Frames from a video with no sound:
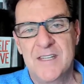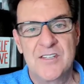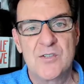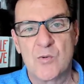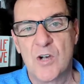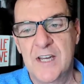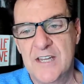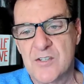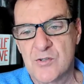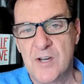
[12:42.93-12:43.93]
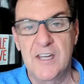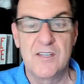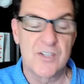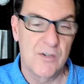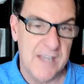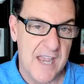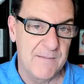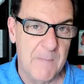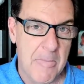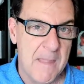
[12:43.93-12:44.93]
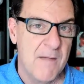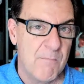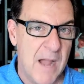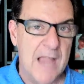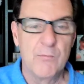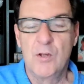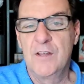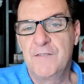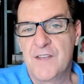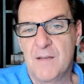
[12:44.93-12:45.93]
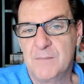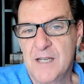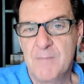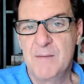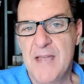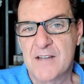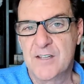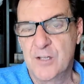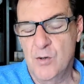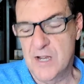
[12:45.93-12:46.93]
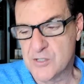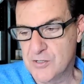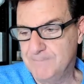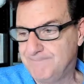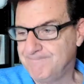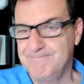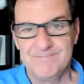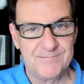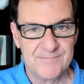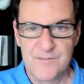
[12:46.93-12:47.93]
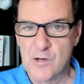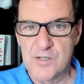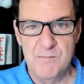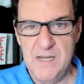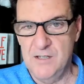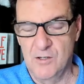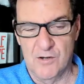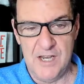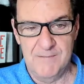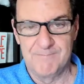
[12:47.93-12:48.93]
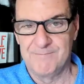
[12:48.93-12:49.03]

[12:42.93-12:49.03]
This is where it gets tricky. So again, my rule of thumb, coming back to the question, first meet and greet.